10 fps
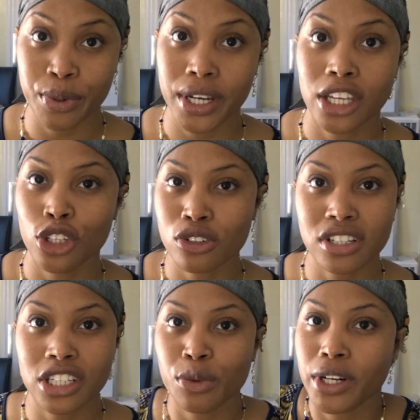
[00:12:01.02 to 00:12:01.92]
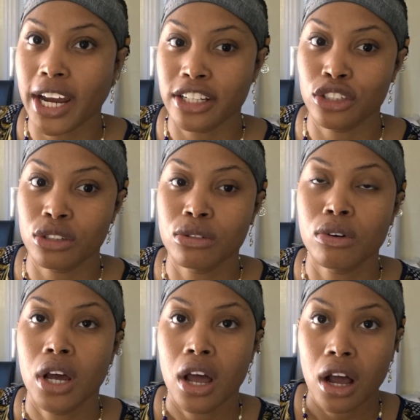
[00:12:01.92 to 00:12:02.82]
but usually what I do,
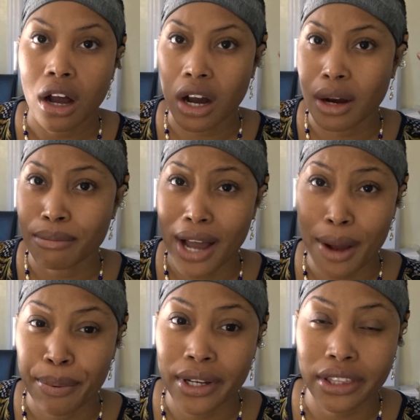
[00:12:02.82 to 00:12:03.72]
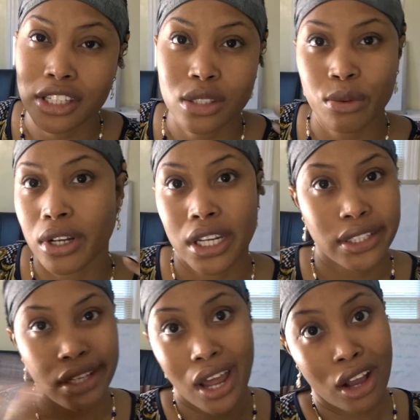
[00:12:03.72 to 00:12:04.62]
I put this on and
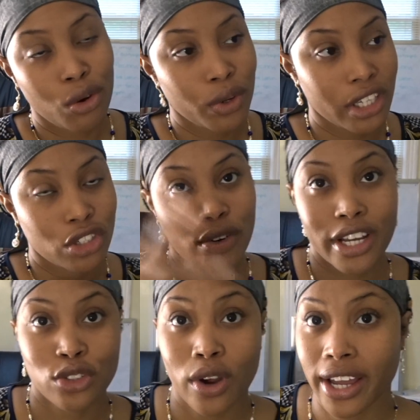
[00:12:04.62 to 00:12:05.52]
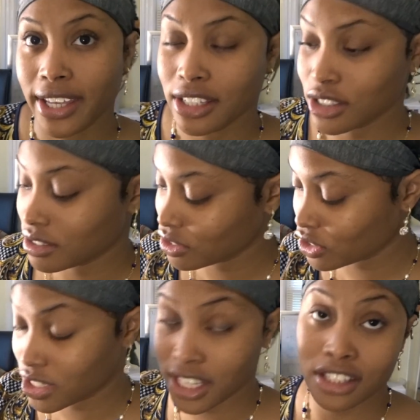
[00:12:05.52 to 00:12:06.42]
then I go get dressed, or I get
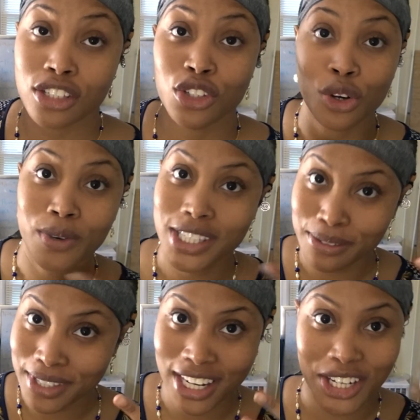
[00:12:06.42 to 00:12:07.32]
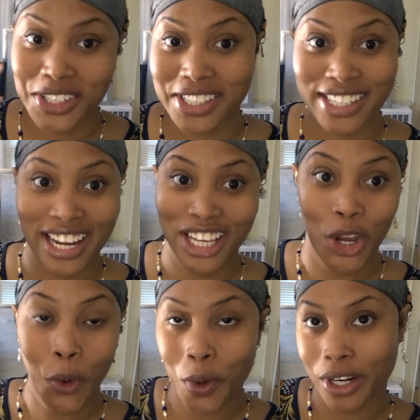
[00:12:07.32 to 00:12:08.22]
to doing something else and I
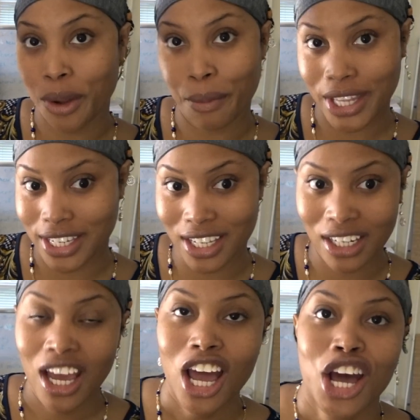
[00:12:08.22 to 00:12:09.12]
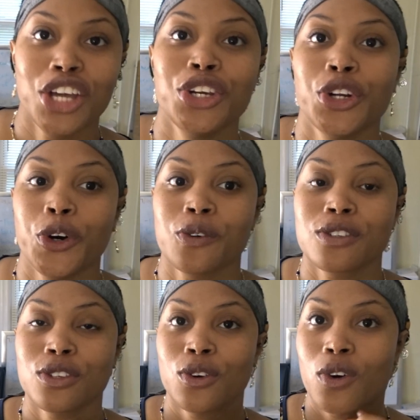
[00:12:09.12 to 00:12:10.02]
get caught up, and then, you know,
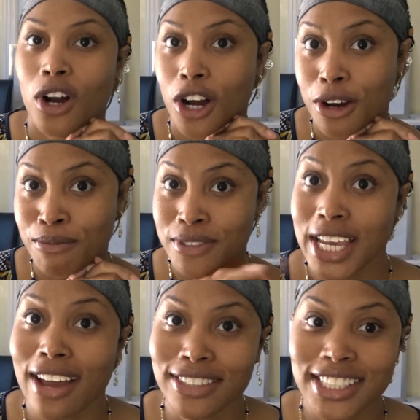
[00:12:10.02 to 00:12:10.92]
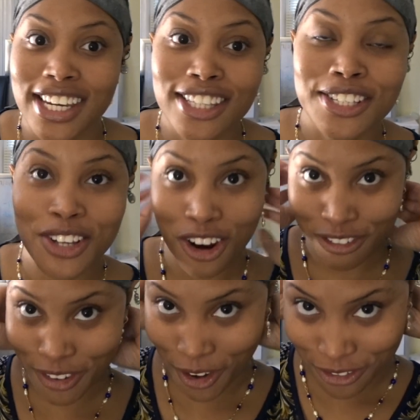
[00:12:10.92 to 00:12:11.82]
so time to take the
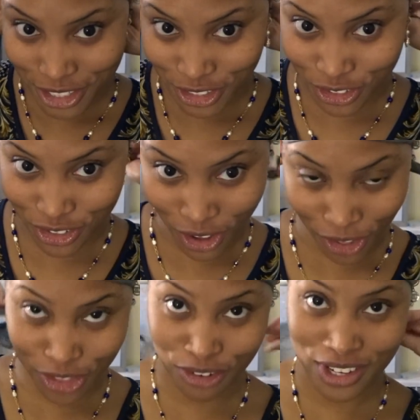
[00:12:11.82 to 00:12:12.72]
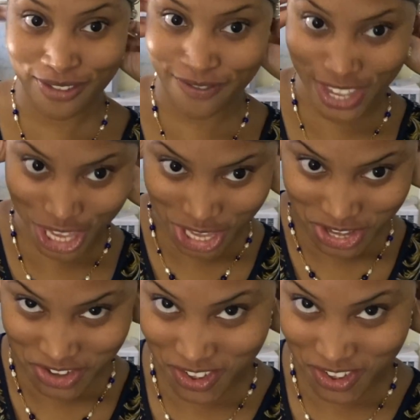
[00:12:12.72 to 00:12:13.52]
scarf off to show y'all the reveal.